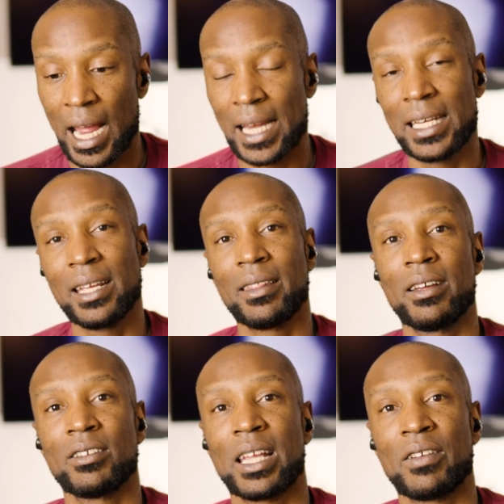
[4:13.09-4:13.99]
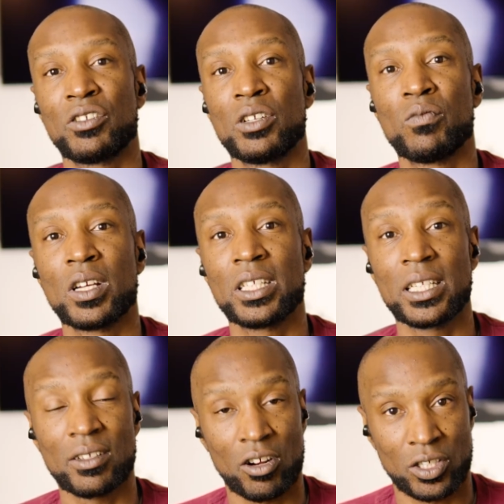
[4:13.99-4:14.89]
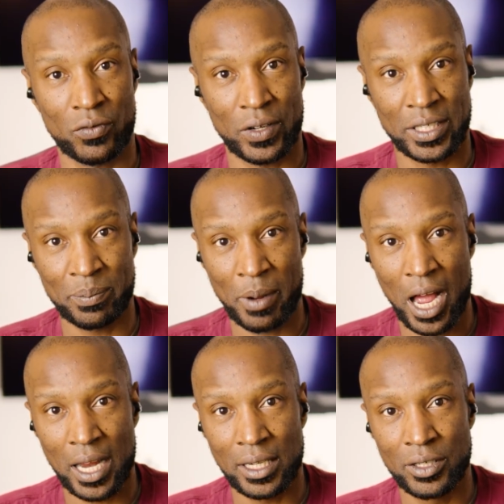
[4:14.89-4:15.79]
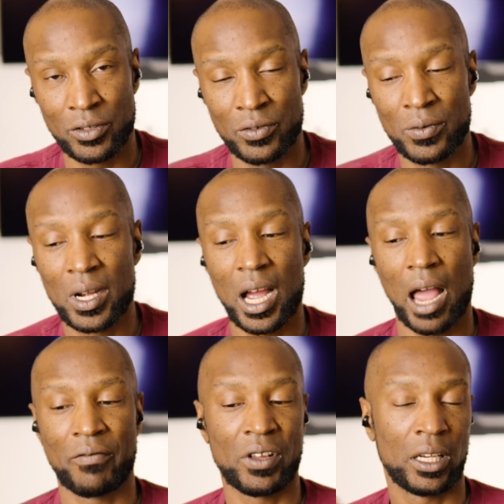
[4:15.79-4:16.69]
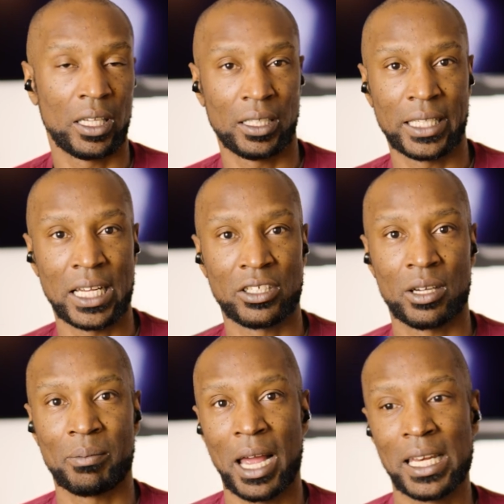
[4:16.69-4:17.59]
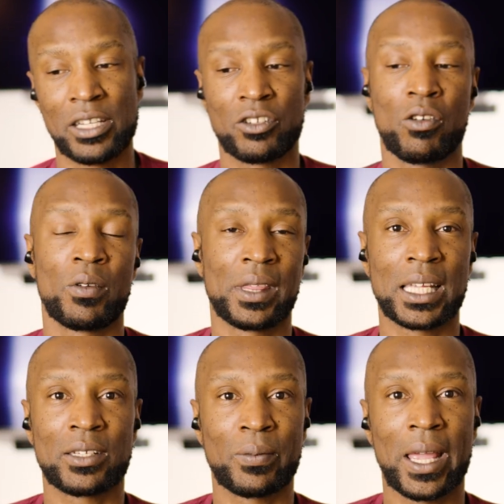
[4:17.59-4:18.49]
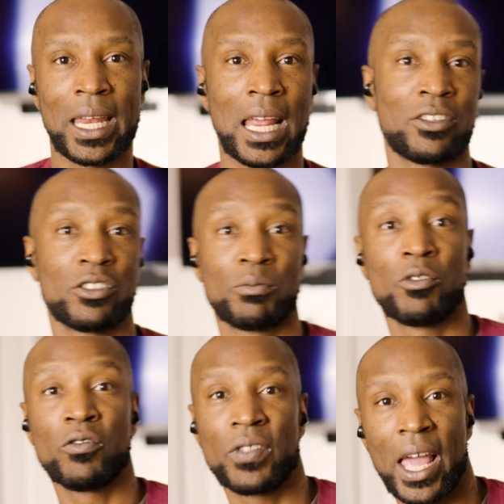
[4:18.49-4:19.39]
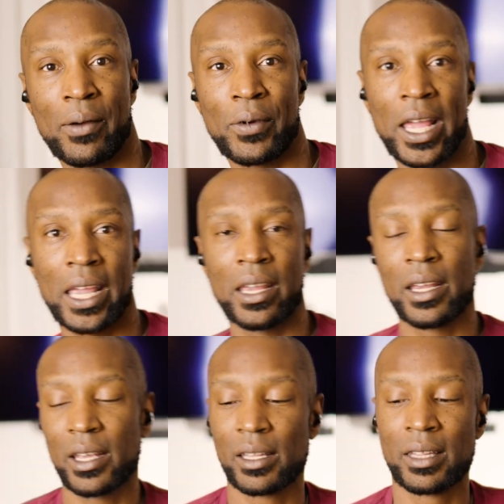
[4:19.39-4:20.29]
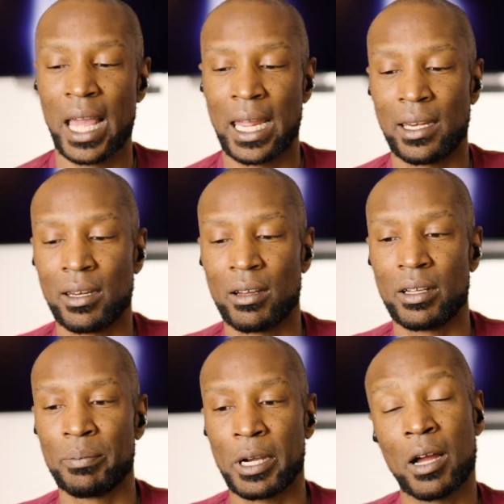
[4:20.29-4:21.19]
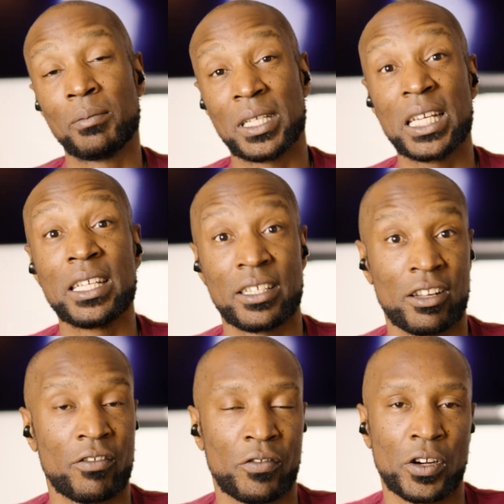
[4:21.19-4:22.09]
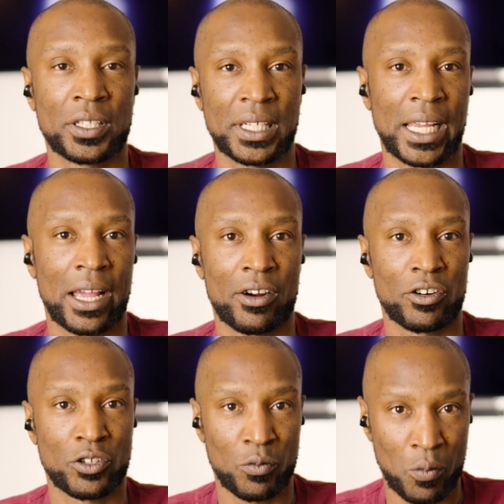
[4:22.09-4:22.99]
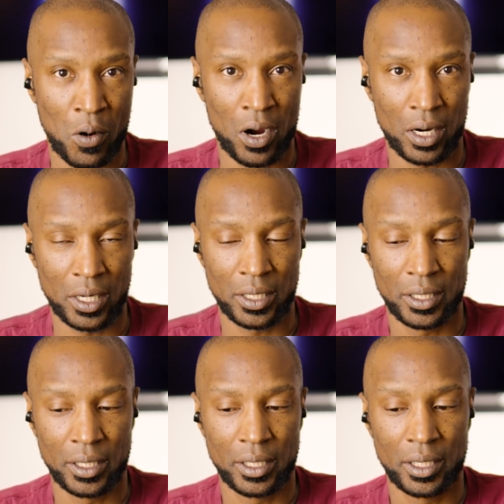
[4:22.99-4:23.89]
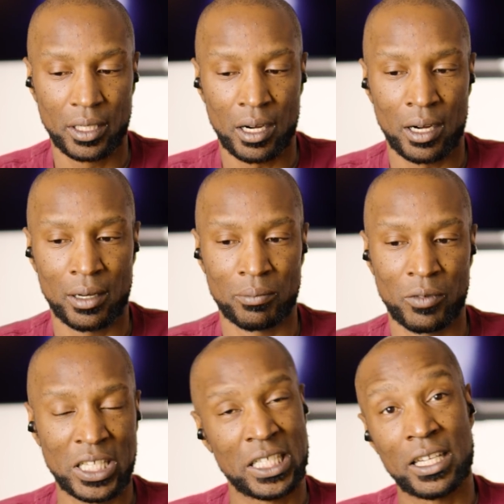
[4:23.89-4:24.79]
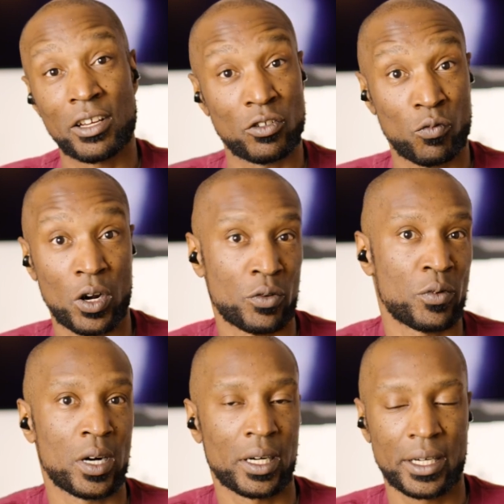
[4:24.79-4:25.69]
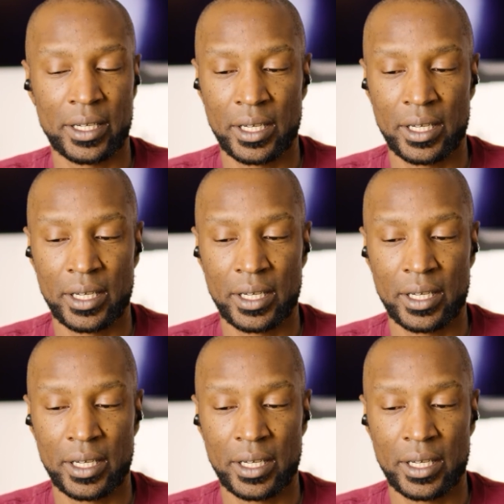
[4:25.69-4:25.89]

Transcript: The idea there is that once she starts to respond to, I feel a little tension in my leash going this way and I should move that way, then it becomes easier for us to get her to walk when she doesn't want to walk.